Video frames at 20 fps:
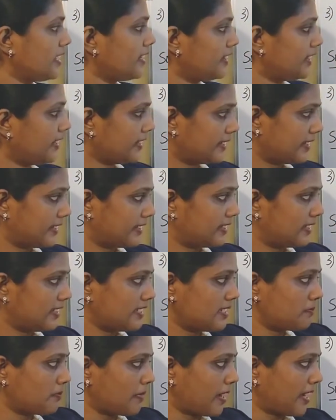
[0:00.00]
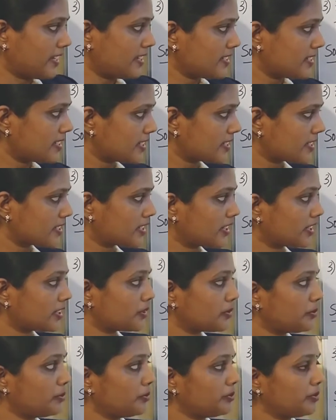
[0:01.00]
that this minus
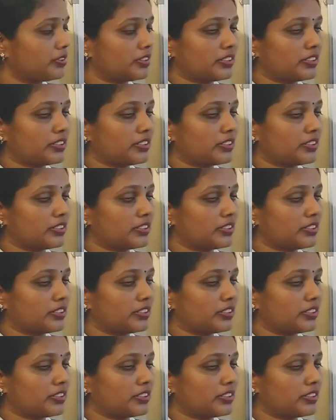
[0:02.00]
62